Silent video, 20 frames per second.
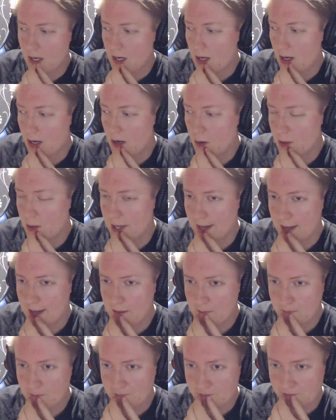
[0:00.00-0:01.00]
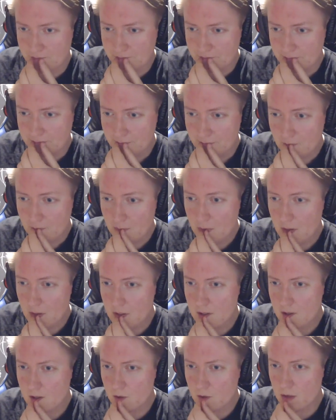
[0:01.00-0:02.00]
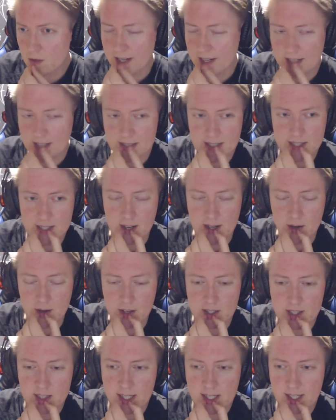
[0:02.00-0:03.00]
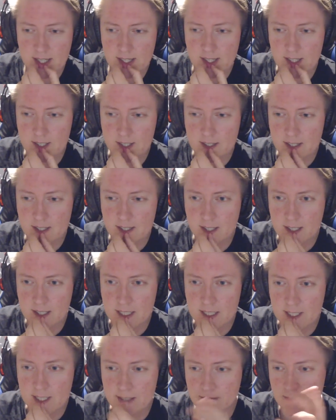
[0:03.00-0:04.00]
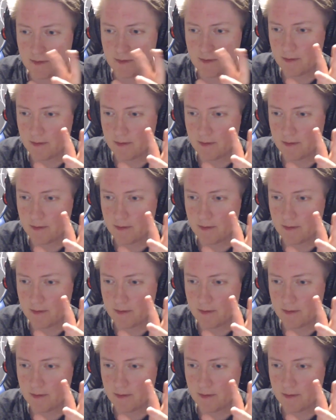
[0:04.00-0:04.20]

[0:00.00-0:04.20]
Okay. Right, so I'll say that